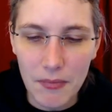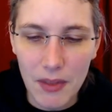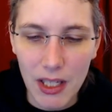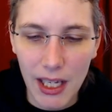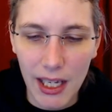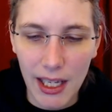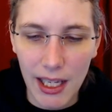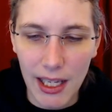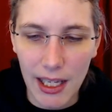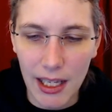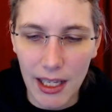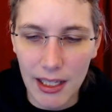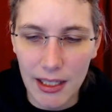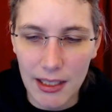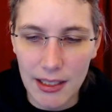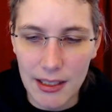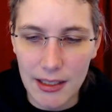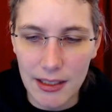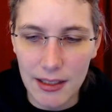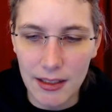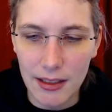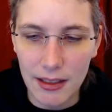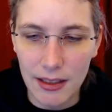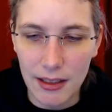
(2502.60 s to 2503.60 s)
and
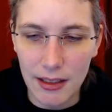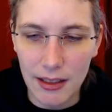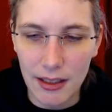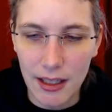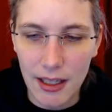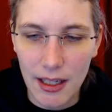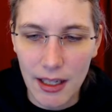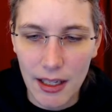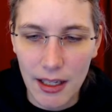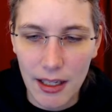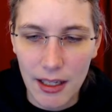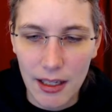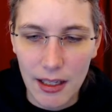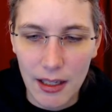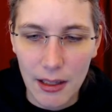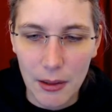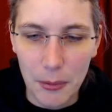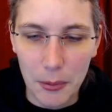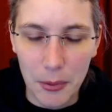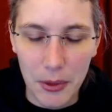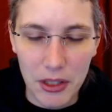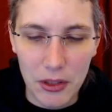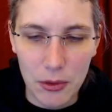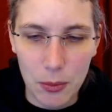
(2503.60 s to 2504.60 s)
uh,
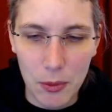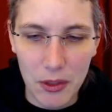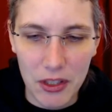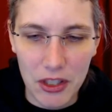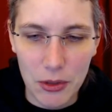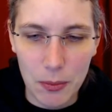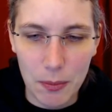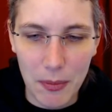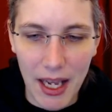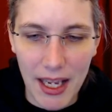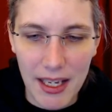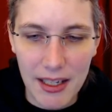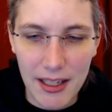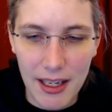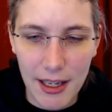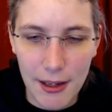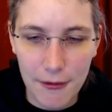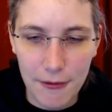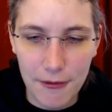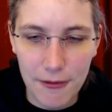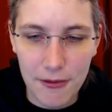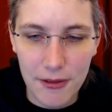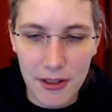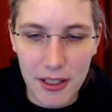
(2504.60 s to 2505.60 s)
which which might
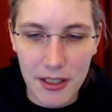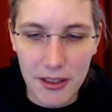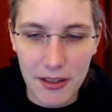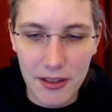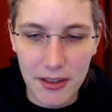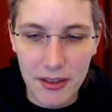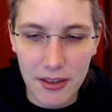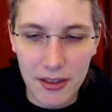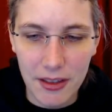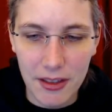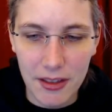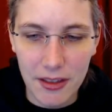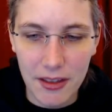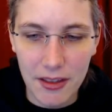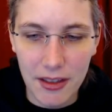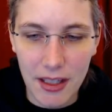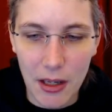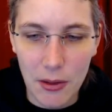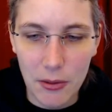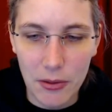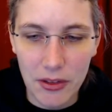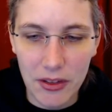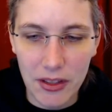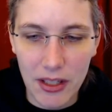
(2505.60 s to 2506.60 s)
have its its
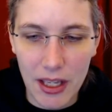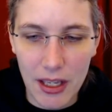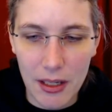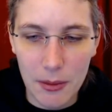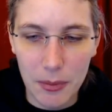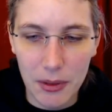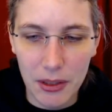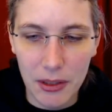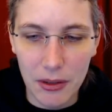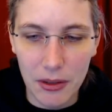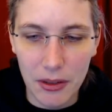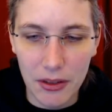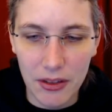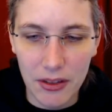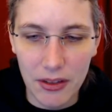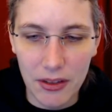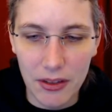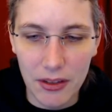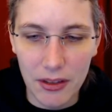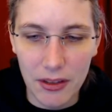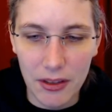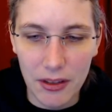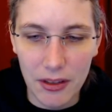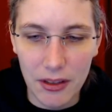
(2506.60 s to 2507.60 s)
downside because
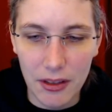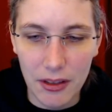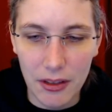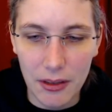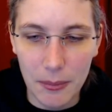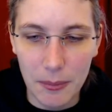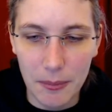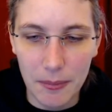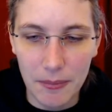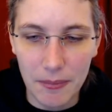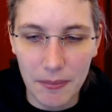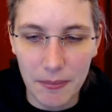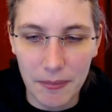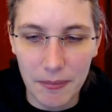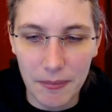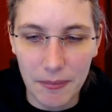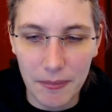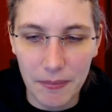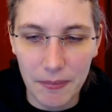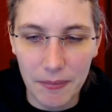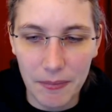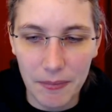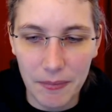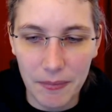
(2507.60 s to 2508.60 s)
um,
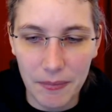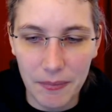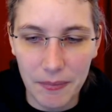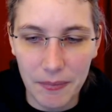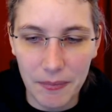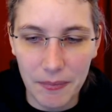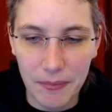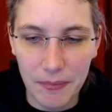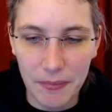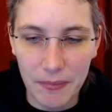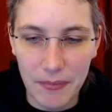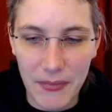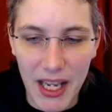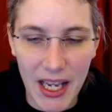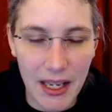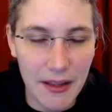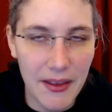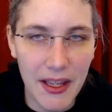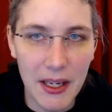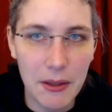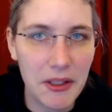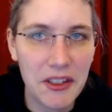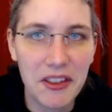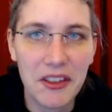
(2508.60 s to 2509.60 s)
yeah,
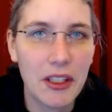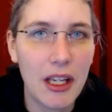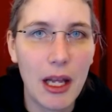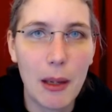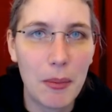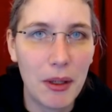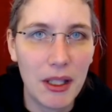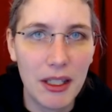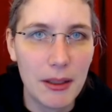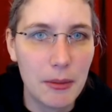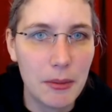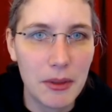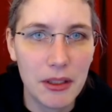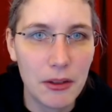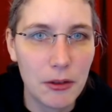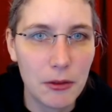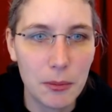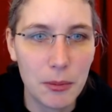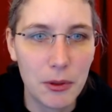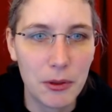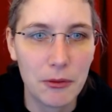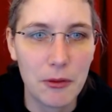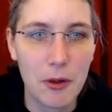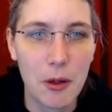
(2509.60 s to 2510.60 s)
there is an upper limit of
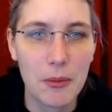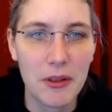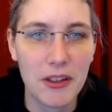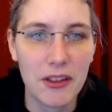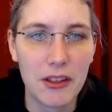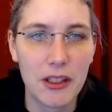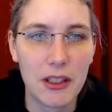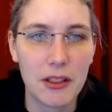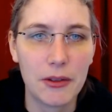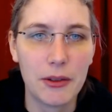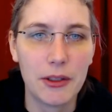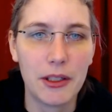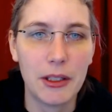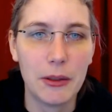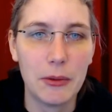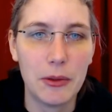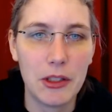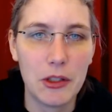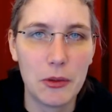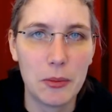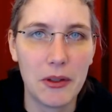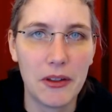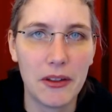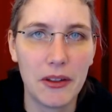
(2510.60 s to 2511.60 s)
performance that you can
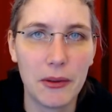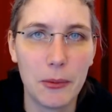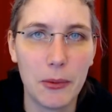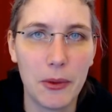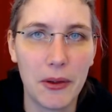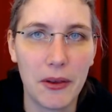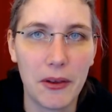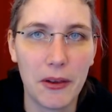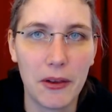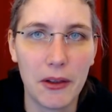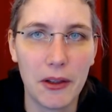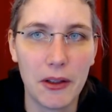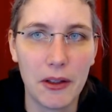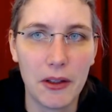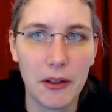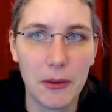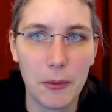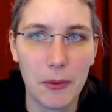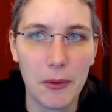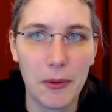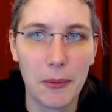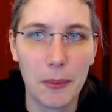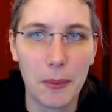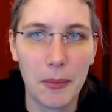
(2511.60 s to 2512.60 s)
reach with with uh,
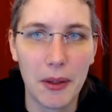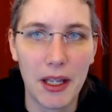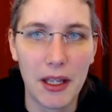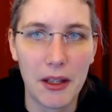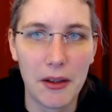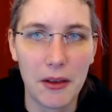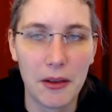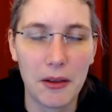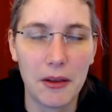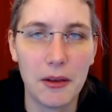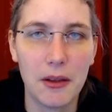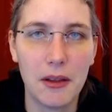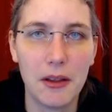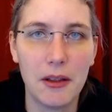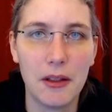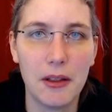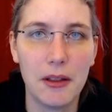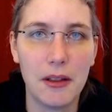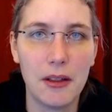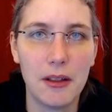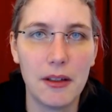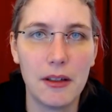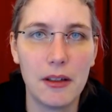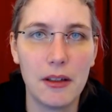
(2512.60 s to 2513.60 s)
with Python
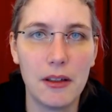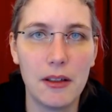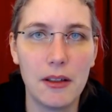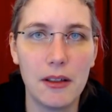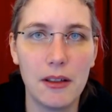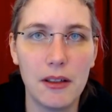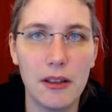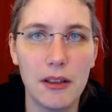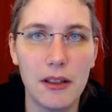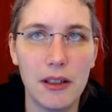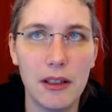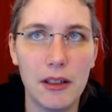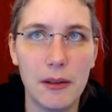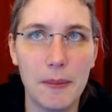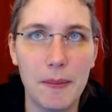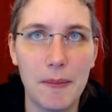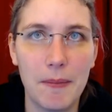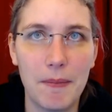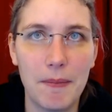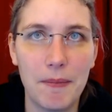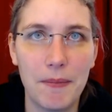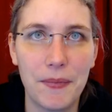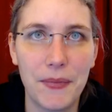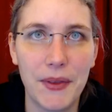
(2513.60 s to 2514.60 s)

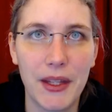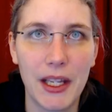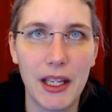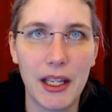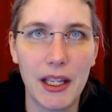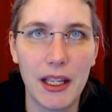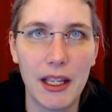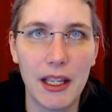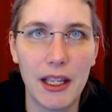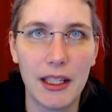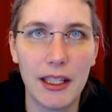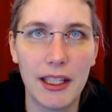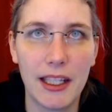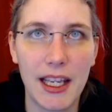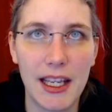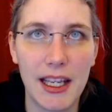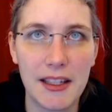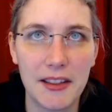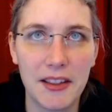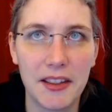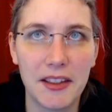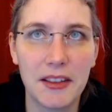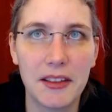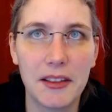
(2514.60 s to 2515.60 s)
um,
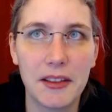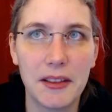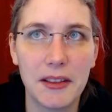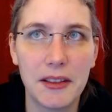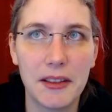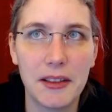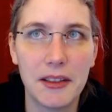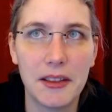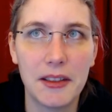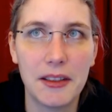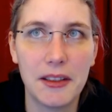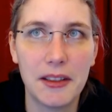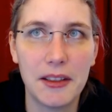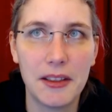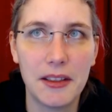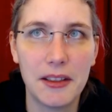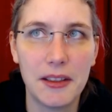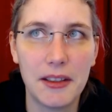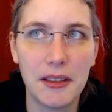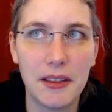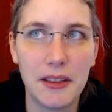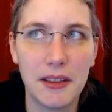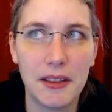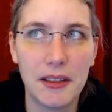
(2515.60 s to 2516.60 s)
against
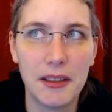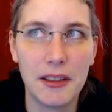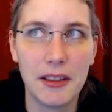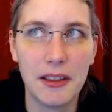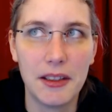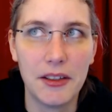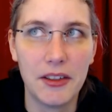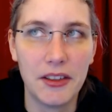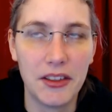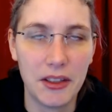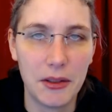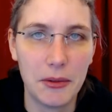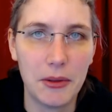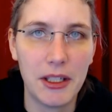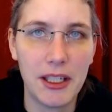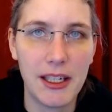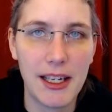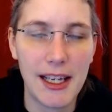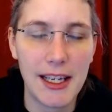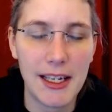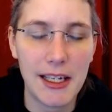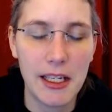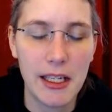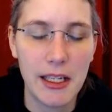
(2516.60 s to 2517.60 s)
a serial line,